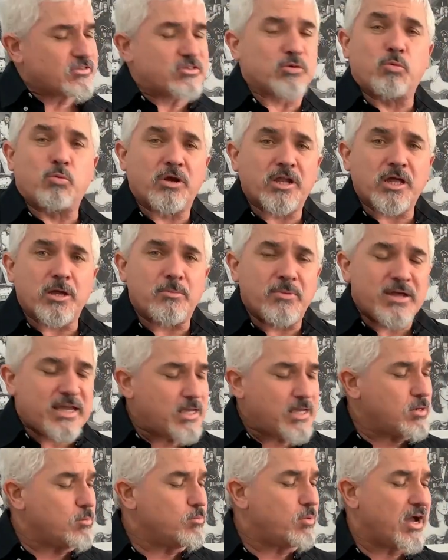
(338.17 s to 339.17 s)
so what I
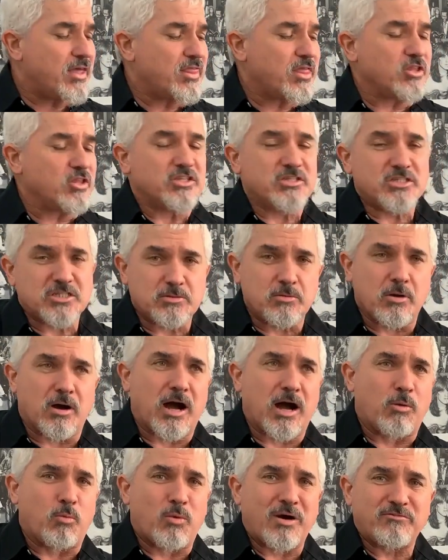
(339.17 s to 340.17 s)
mean by the
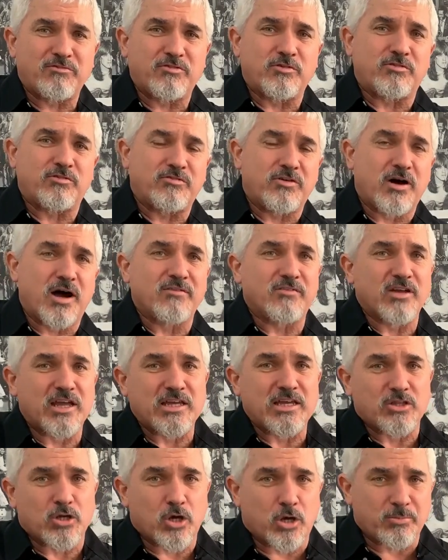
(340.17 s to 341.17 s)
1-4-5
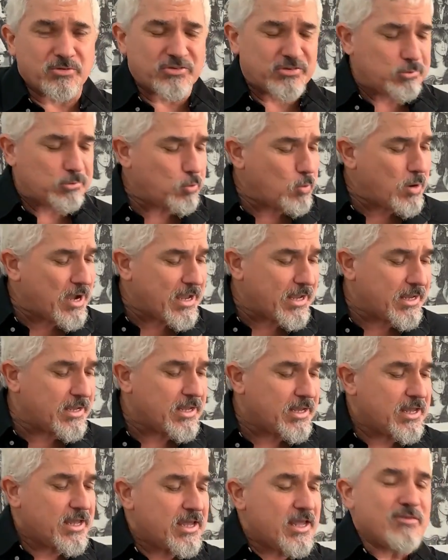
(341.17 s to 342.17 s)
in the opposite way,
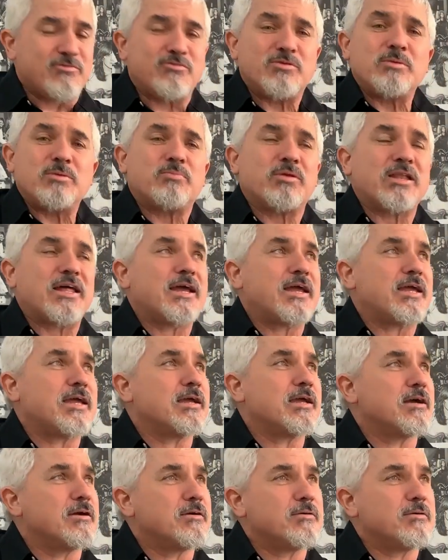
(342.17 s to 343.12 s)
if we play...